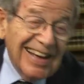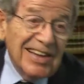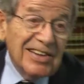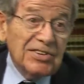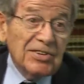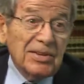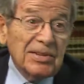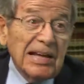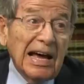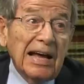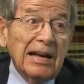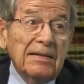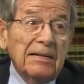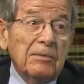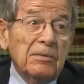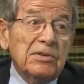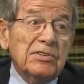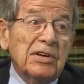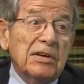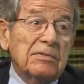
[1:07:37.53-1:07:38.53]
so that
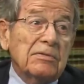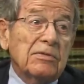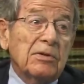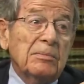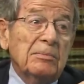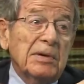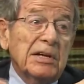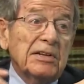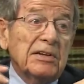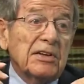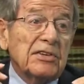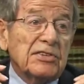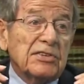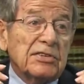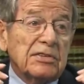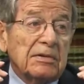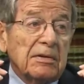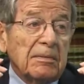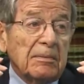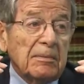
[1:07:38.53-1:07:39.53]
was a
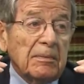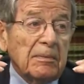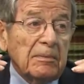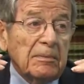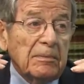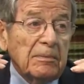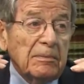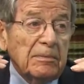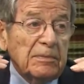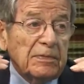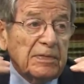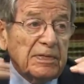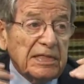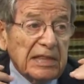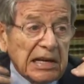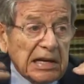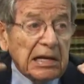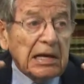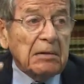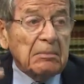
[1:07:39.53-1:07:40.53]
tremendous
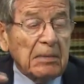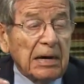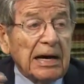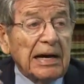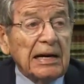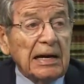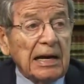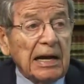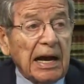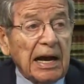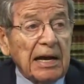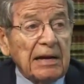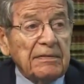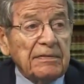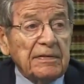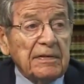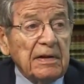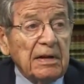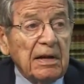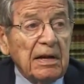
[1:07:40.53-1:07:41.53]
thing in my
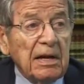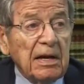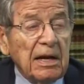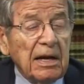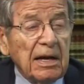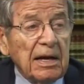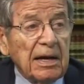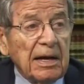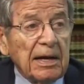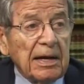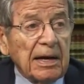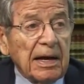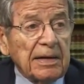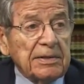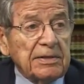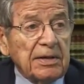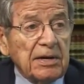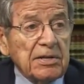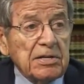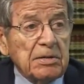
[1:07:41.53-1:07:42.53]
life, and I
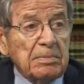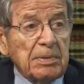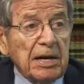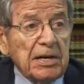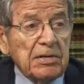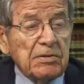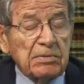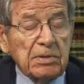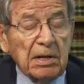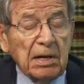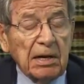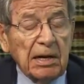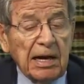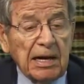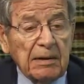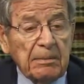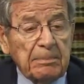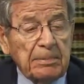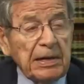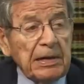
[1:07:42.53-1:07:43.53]
touched base with a
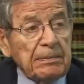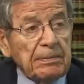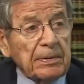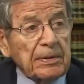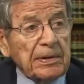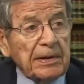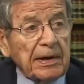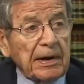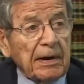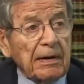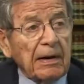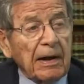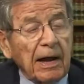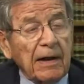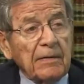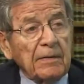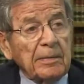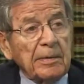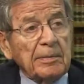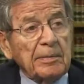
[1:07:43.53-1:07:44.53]
lot of people there. I
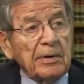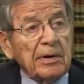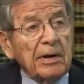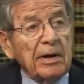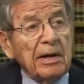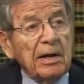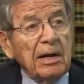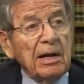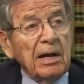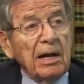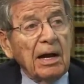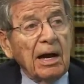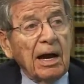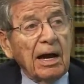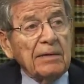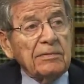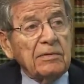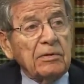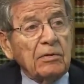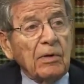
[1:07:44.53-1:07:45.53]
remember
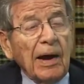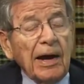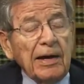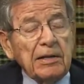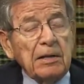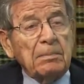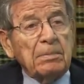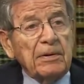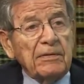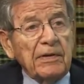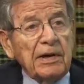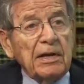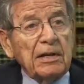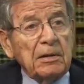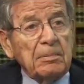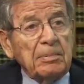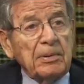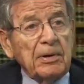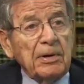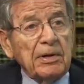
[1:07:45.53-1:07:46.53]
I tried to
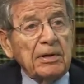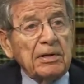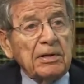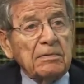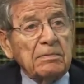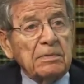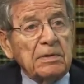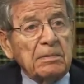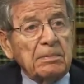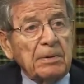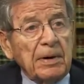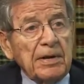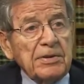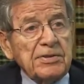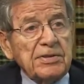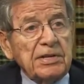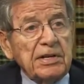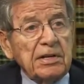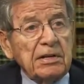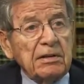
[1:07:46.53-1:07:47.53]
prevail upon the, the
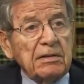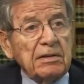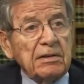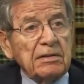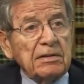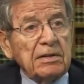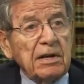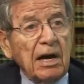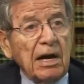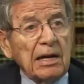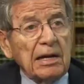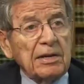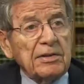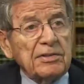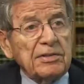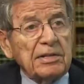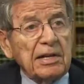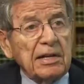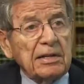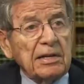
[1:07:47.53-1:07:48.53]
president of the
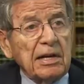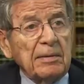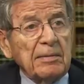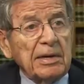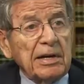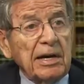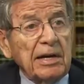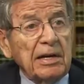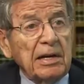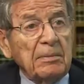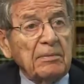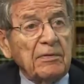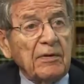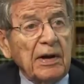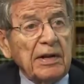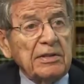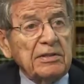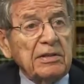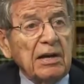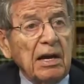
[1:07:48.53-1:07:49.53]
college at that time, a guy named
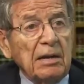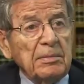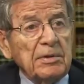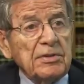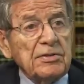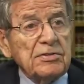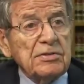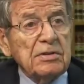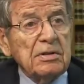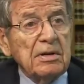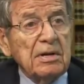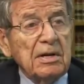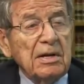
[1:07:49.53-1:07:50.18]
Frank Thomas.